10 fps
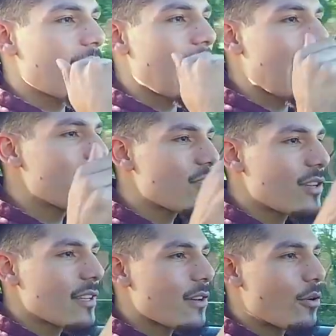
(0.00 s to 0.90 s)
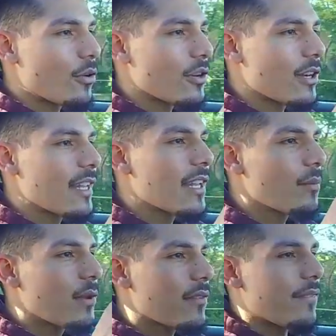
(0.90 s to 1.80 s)
entering the corner a little
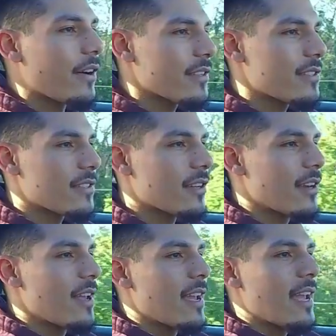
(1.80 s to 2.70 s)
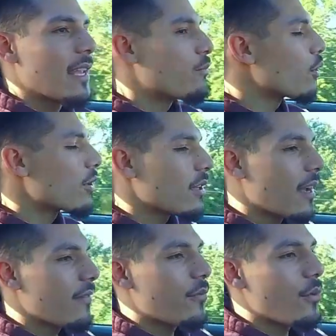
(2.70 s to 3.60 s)
bit faster, it wouldn't
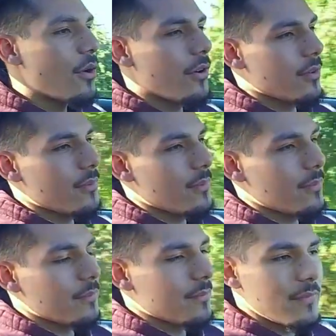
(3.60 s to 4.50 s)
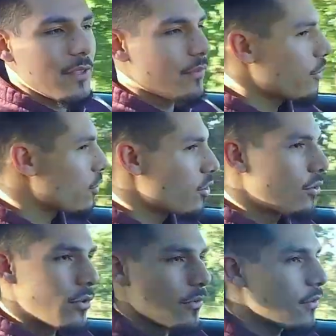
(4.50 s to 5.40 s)
have worked, for
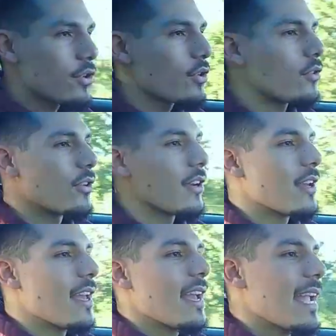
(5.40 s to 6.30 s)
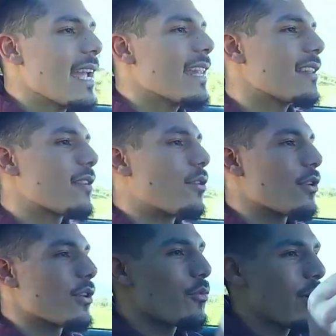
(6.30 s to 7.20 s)
sure. In the
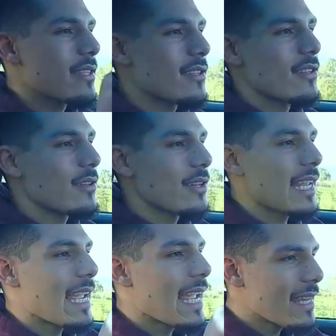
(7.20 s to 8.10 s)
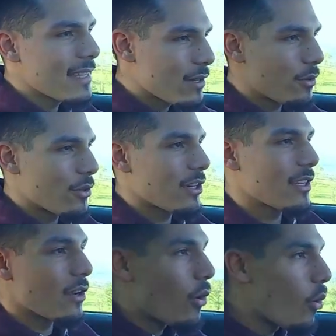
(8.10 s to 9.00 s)
corner, once you're in the corner
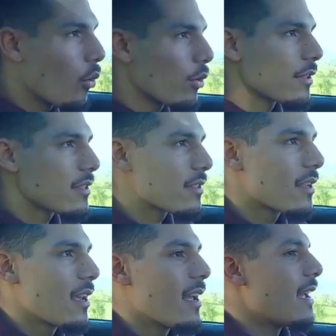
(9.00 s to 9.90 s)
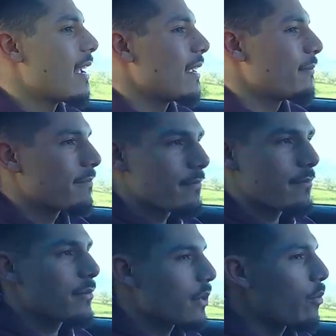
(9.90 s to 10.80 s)
and it holds,
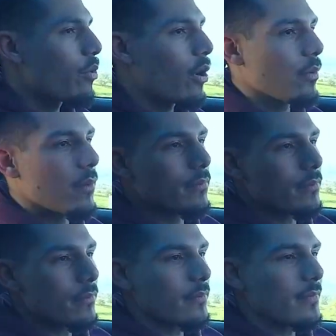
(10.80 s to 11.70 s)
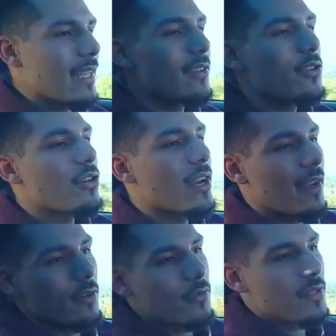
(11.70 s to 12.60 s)
no problem, then you're
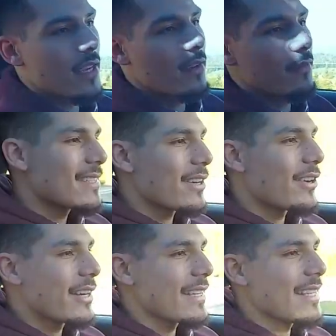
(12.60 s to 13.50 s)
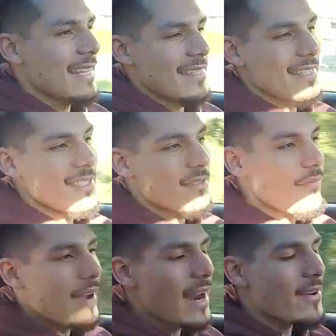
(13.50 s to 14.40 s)
kind of safe. This car, it has its
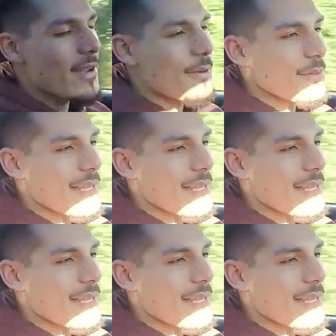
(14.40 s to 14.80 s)
very own